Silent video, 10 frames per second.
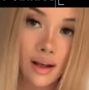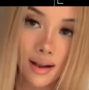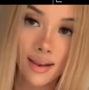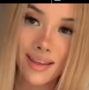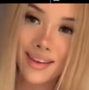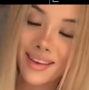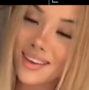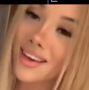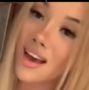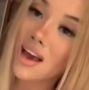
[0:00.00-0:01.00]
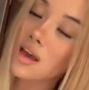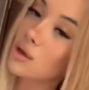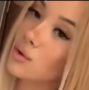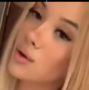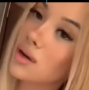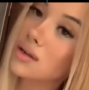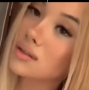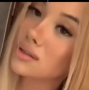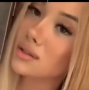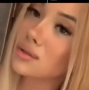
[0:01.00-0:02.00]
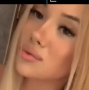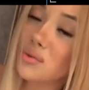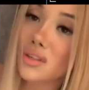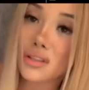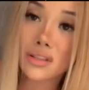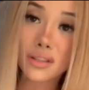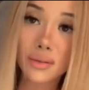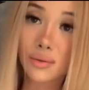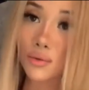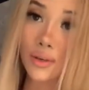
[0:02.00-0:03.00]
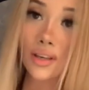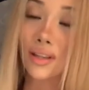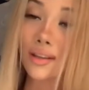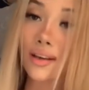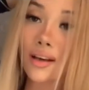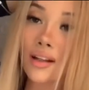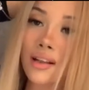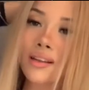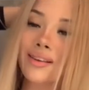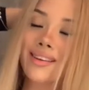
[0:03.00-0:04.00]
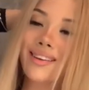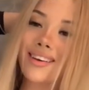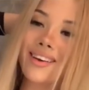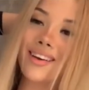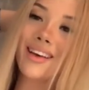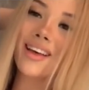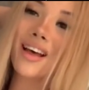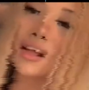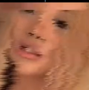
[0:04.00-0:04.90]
and be like, you know what? I don't care. I almost talk about this every time I get on stream. I don't care.